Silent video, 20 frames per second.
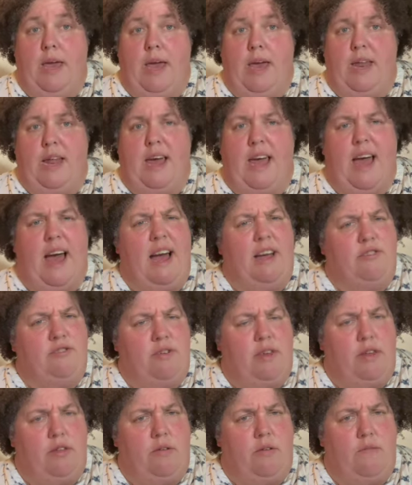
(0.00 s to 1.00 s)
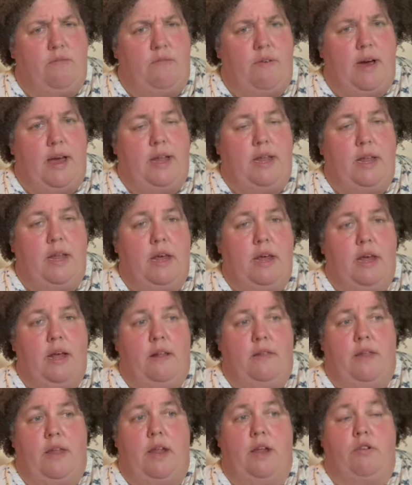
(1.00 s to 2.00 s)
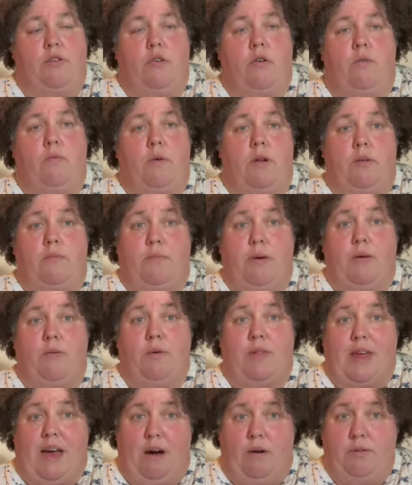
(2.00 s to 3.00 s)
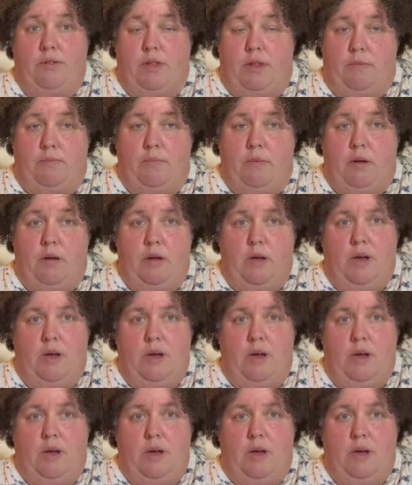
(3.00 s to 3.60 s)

And I actually don't find that I don't want to be without them,